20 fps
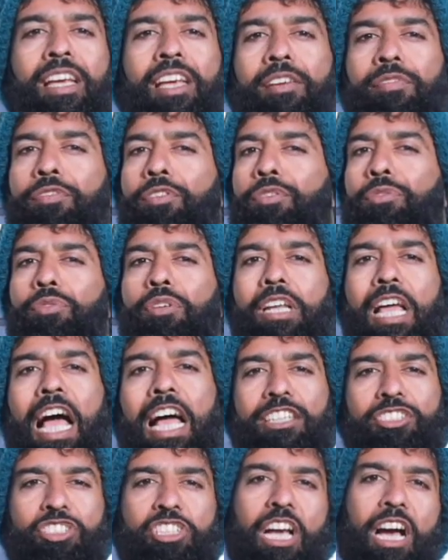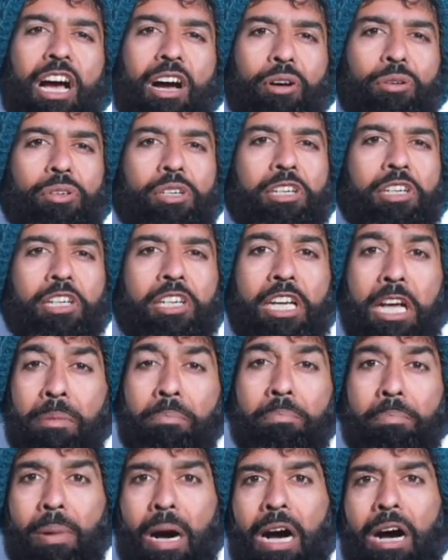If you lash out,
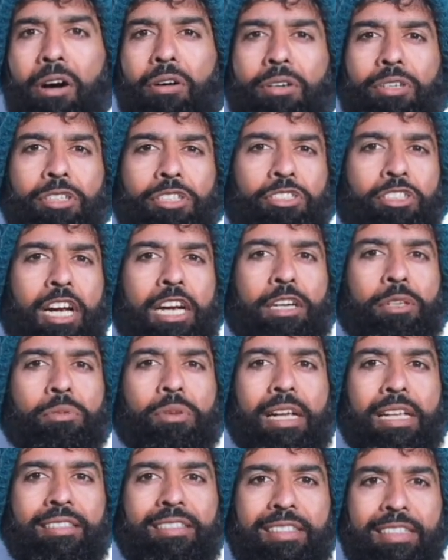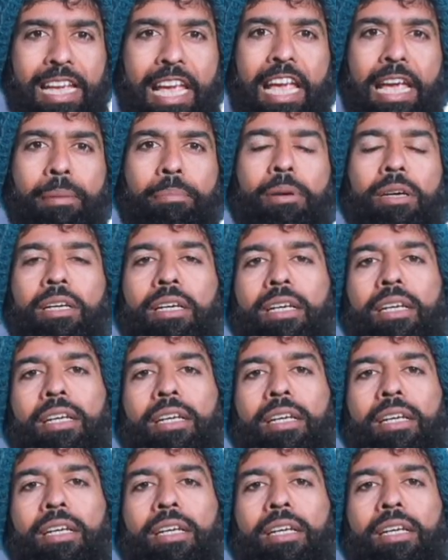numb out, or try to escape,